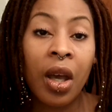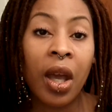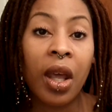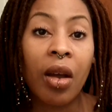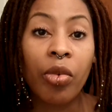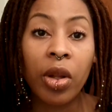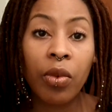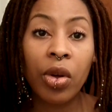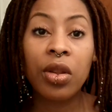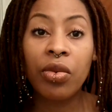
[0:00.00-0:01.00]
And I really
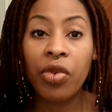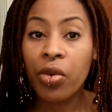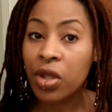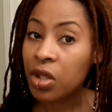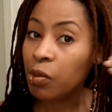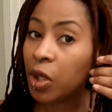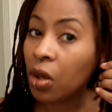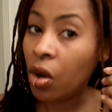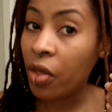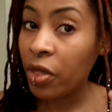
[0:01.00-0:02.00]
wanted the focus to be
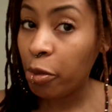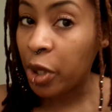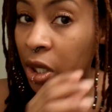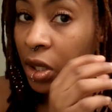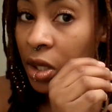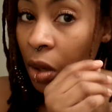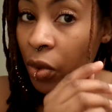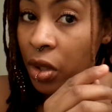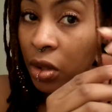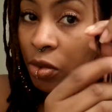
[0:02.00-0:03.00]
on the beads. I
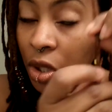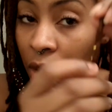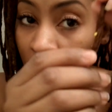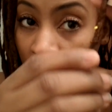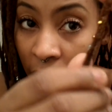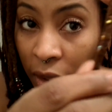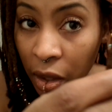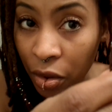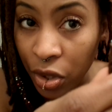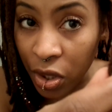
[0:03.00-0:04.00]
wanted them to look like they
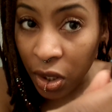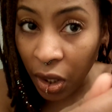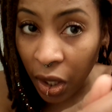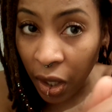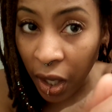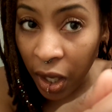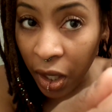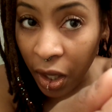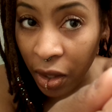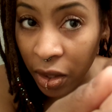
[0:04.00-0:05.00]
are just kind of hanging
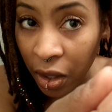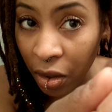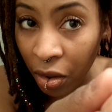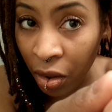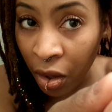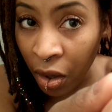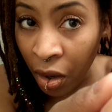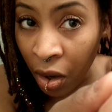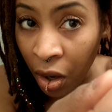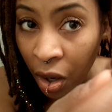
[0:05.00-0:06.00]
out there
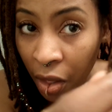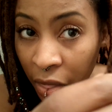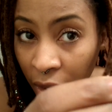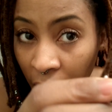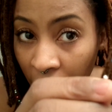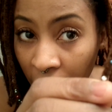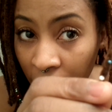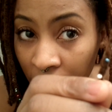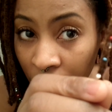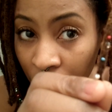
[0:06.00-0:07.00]
on the lock
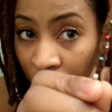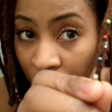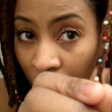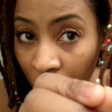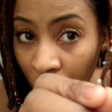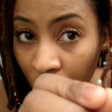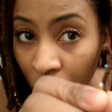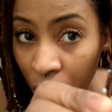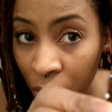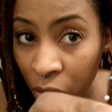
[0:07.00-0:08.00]
with
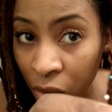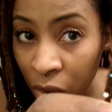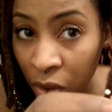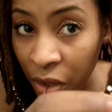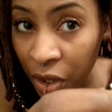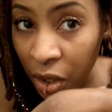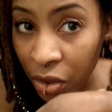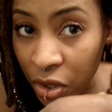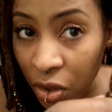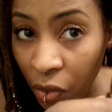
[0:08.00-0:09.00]
nothing
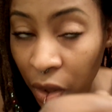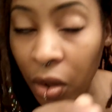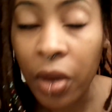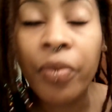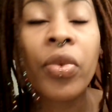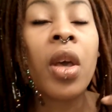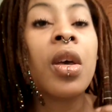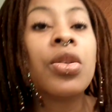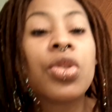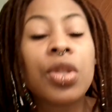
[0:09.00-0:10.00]
else going on.
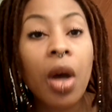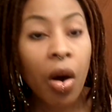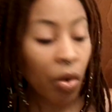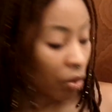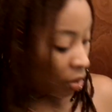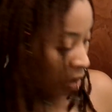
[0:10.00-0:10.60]
So